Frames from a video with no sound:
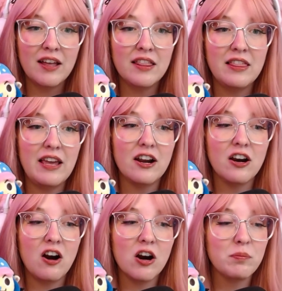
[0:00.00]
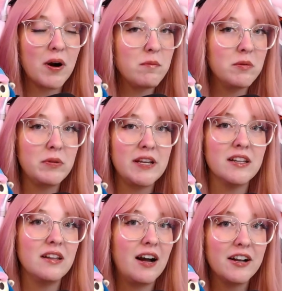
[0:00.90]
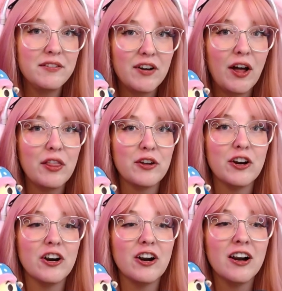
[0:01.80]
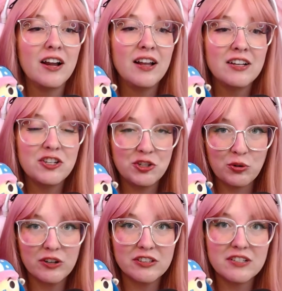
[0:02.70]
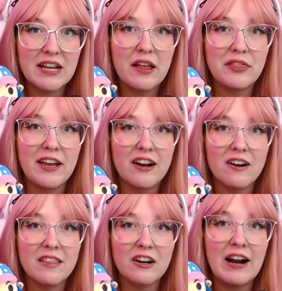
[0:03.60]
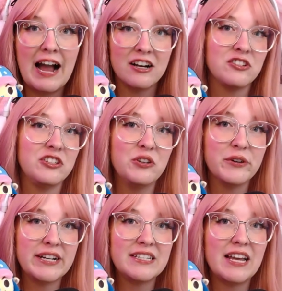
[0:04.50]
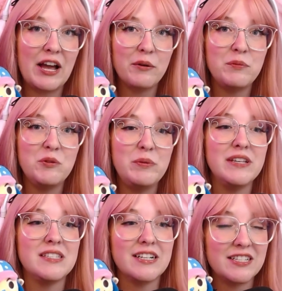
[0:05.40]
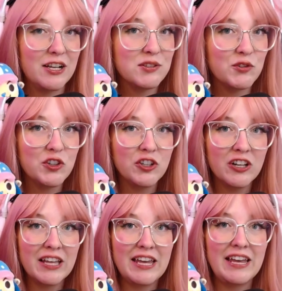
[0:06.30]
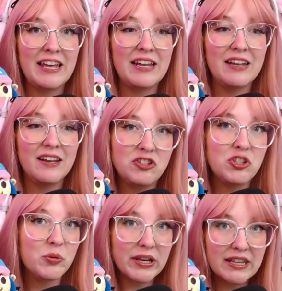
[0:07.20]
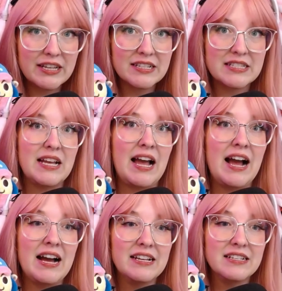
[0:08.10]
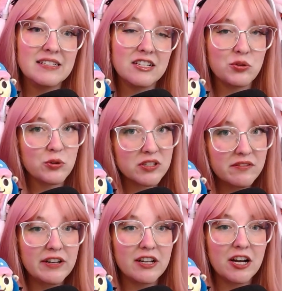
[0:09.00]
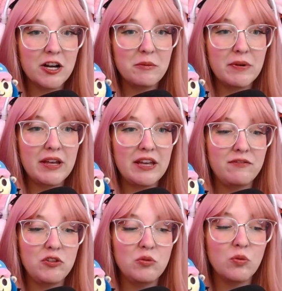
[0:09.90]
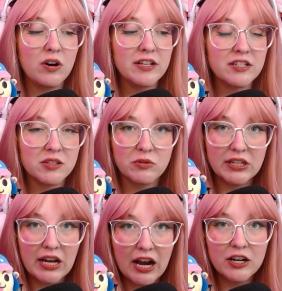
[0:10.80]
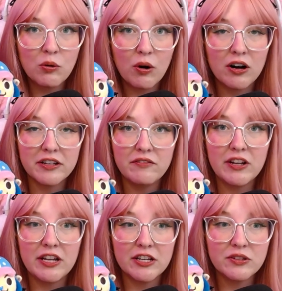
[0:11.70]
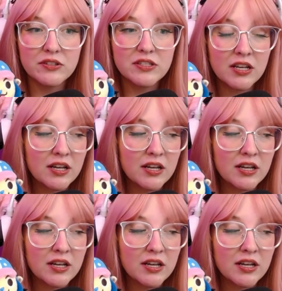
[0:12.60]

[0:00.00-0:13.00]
There are probably a lot of other tutorials out there that are actually going to help you be successful in doing this as a source of income if you want some really high quality videos.